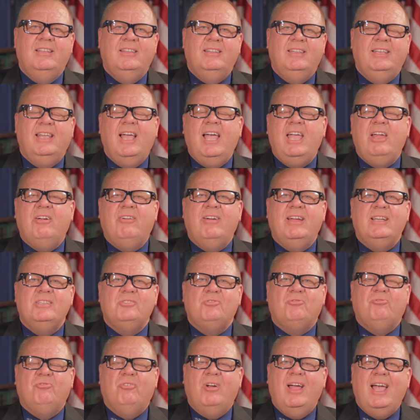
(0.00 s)
The
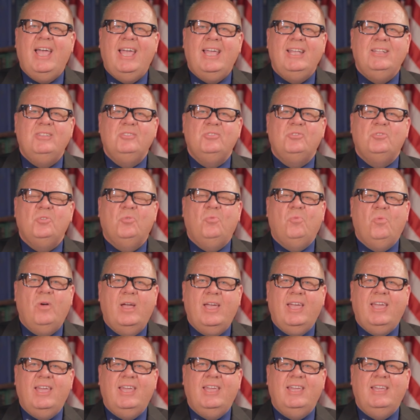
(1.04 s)
IRS grinds
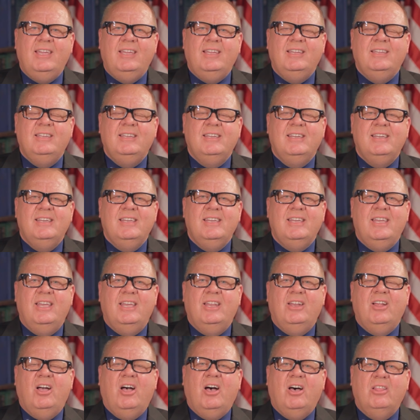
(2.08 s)
away
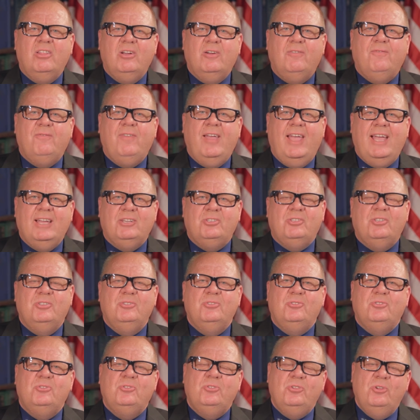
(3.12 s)
in other
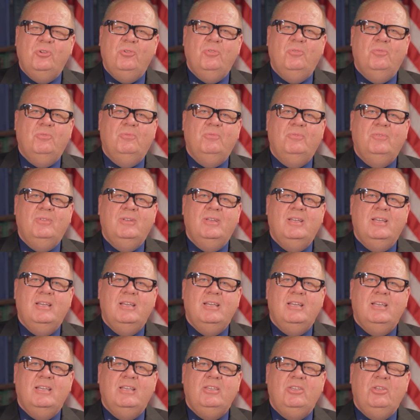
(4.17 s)
fashions too.
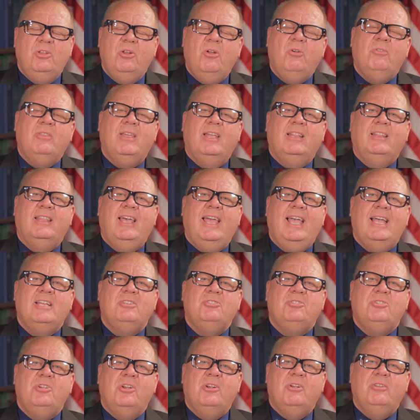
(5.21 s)
You know that
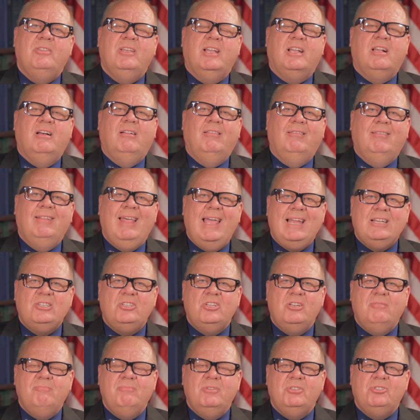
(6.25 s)
last year the
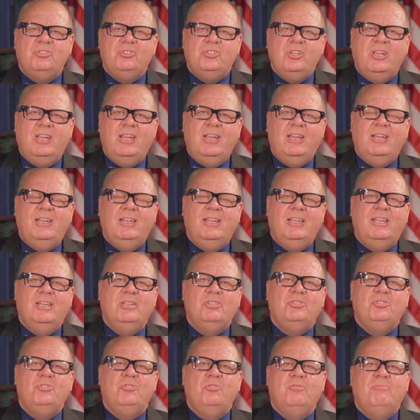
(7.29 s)
collection machine
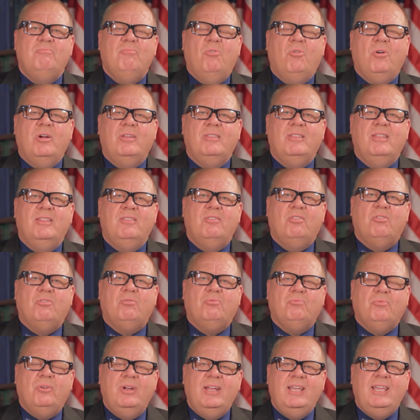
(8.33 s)
issued more than
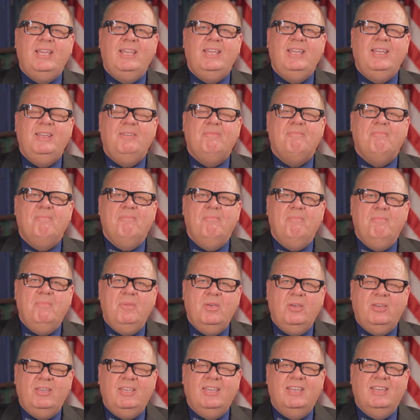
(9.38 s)
3
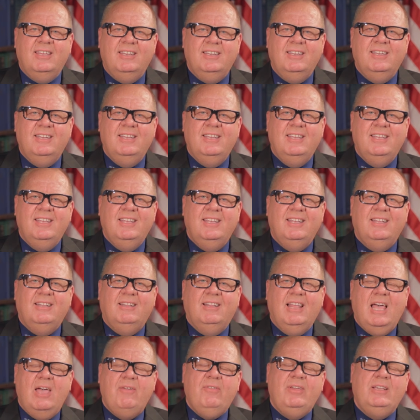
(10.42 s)
million
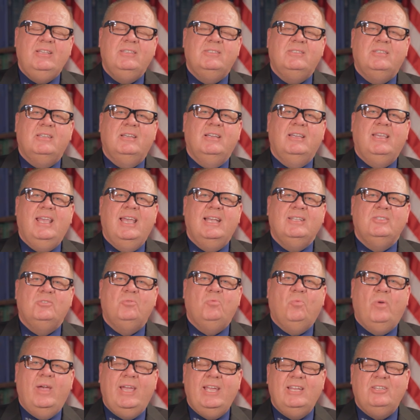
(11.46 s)
levies
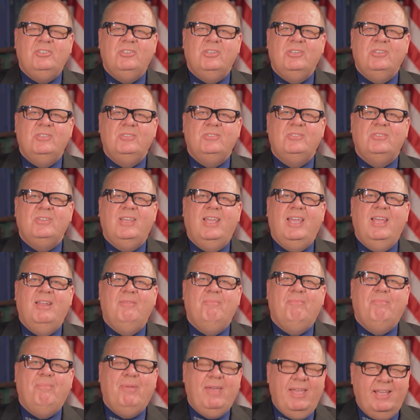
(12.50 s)
against wages
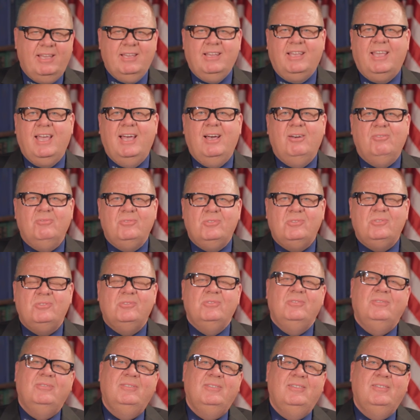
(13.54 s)
and bank accounts.